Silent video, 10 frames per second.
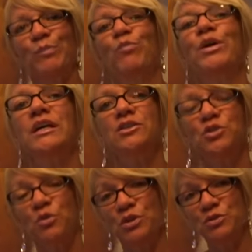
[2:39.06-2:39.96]
we are
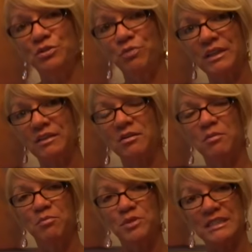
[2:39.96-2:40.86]
so used with a
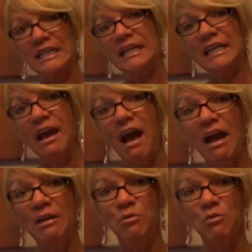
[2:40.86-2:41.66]
Brazilian guy,